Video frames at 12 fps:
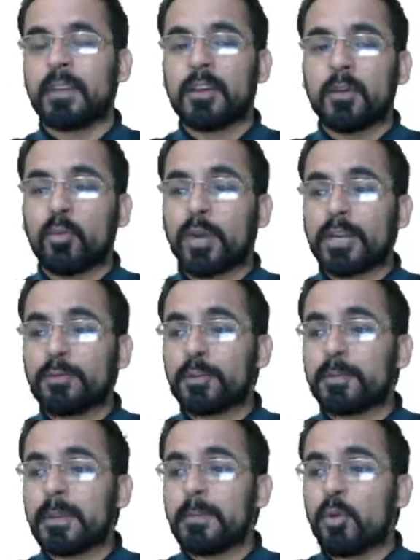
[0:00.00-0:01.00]
What
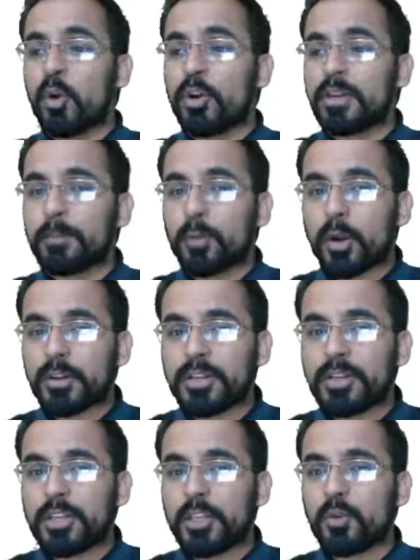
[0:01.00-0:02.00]
would be more
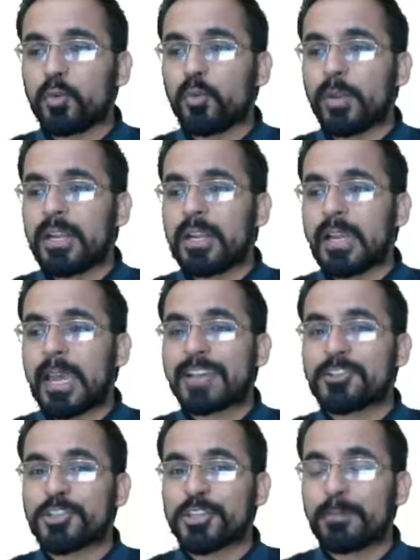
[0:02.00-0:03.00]
important to you? Will
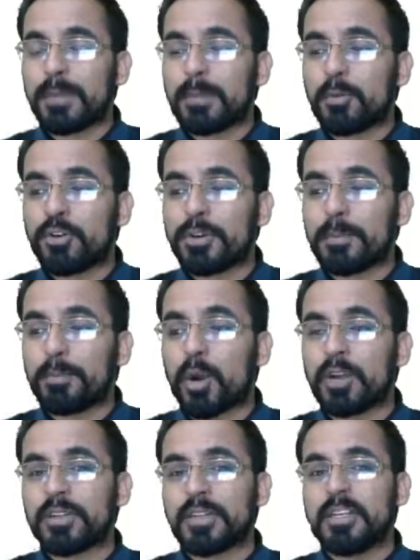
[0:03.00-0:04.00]
action be more
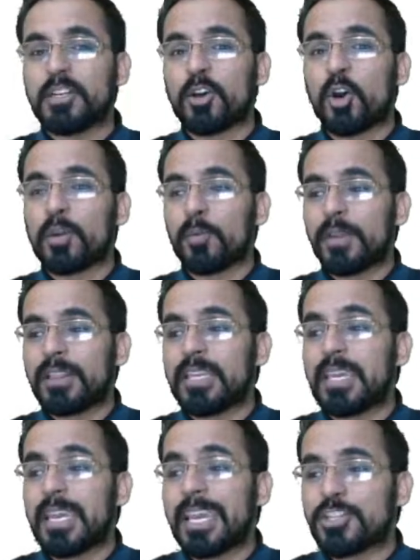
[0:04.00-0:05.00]
important or will
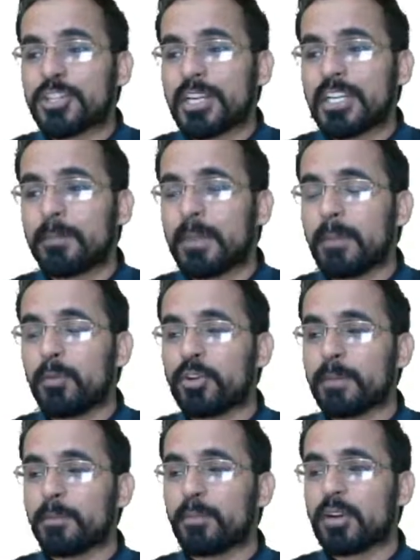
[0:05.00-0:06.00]
the agent be more
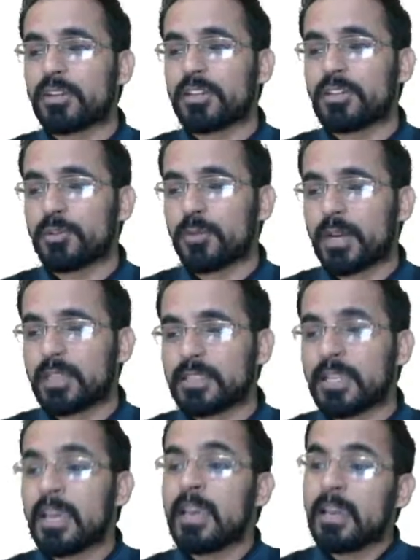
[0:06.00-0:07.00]
important to
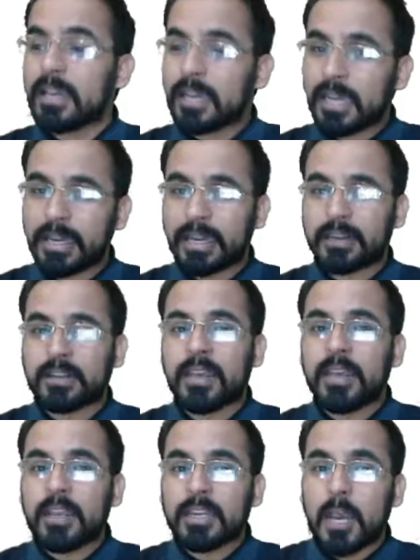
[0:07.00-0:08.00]
us? Correct.
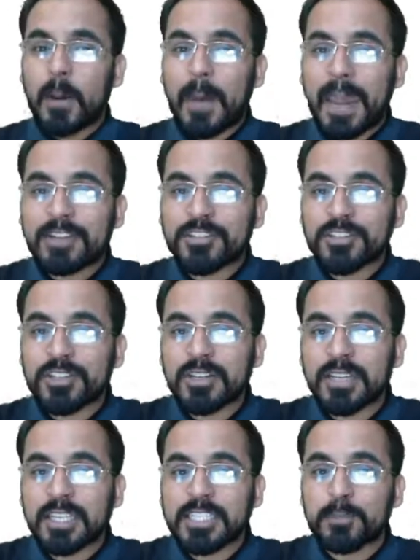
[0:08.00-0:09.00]
Now
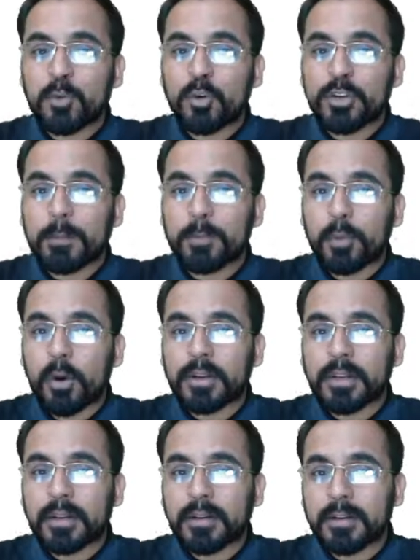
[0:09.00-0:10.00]
action is more
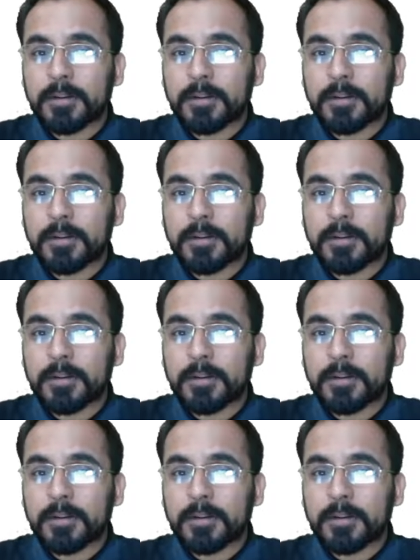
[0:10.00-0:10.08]
important.